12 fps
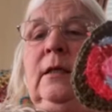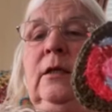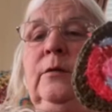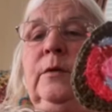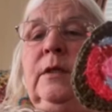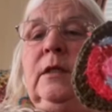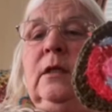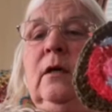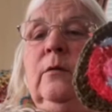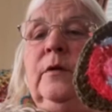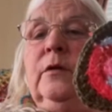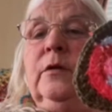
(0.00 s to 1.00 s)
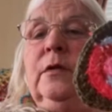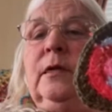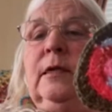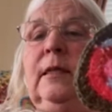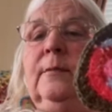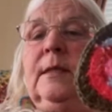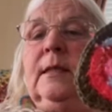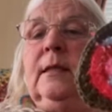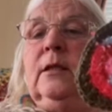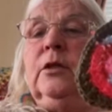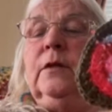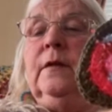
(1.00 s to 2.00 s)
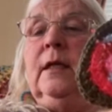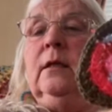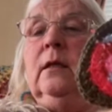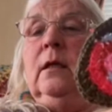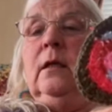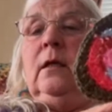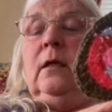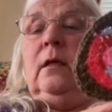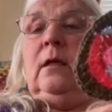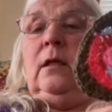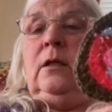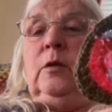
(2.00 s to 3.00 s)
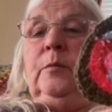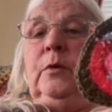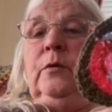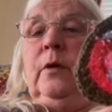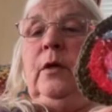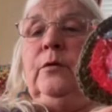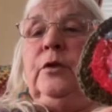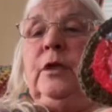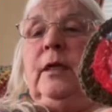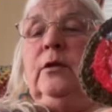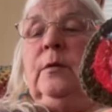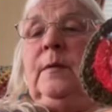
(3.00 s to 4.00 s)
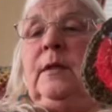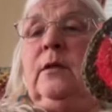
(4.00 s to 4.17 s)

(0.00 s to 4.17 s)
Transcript: you would start with just a slip stitch and then a double crochet into double.